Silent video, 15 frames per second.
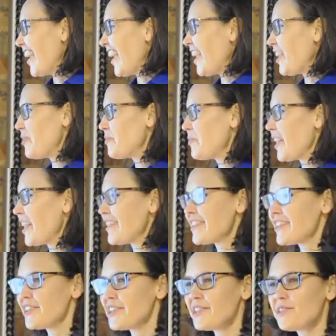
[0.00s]
And
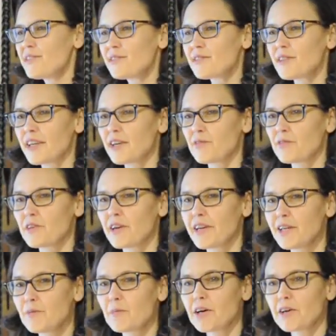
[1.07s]
they're used if there are
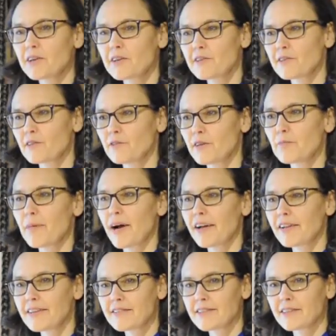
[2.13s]
any markers of
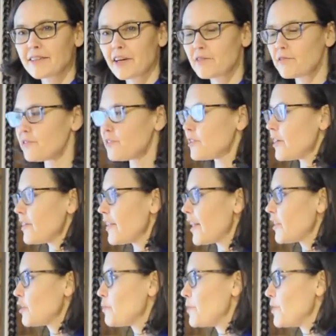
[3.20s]
imbalance in gut flora.
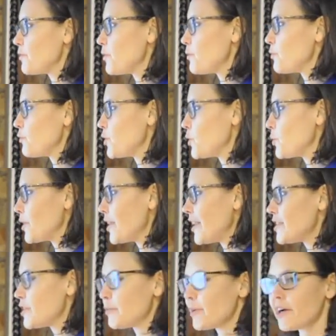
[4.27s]
That could be from frequent
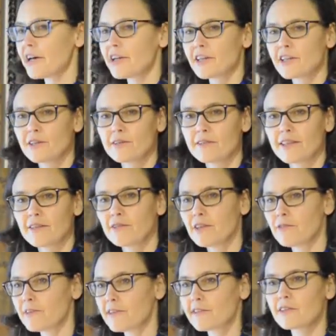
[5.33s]
antibiotic use, even
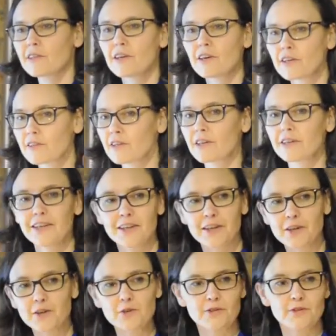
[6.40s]
if it's long, long
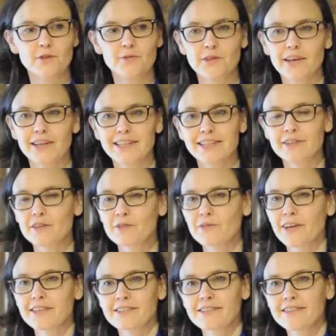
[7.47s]
ago. So if you had ear
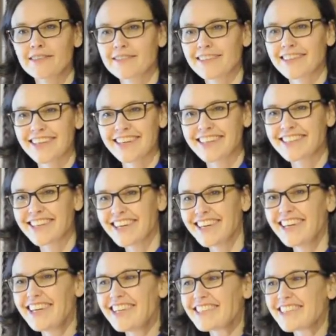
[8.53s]
infections as a kid,
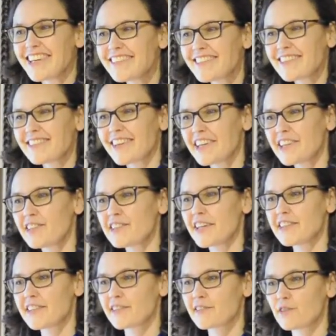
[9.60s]
chances are your
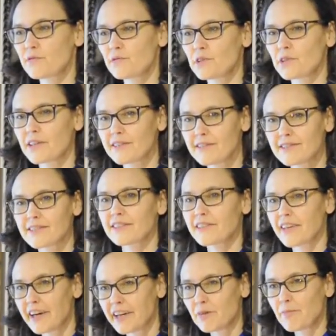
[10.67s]
digestive flora is still
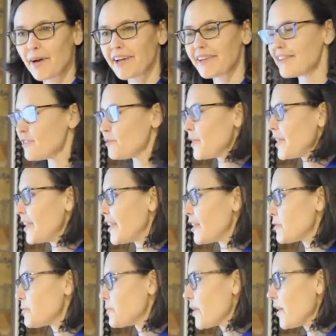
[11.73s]
not in balance right now.